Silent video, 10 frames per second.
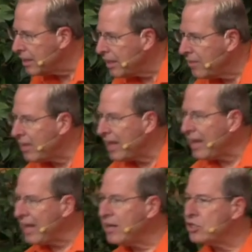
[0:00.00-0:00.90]
And that
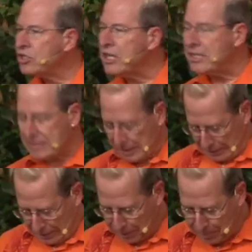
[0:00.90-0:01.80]
energy is a
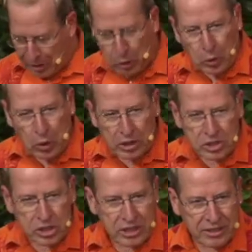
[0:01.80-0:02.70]
little bit
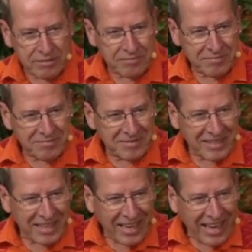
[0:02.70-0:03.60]
orange,
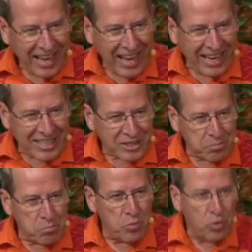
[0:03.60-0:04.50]
and it's
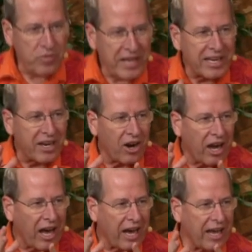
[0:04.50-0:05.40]
moving in our
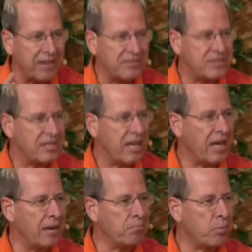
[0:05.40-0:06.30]
lives
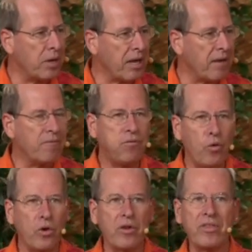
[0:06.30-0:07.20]
and bringing
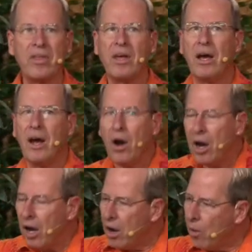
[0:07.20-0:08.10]
forth
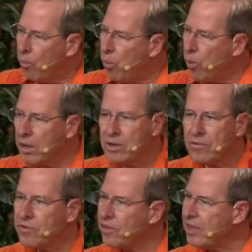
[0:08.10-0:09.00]

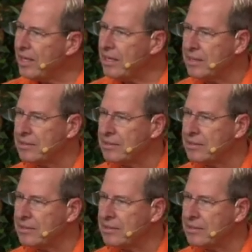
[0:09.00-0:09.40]
wonderful things.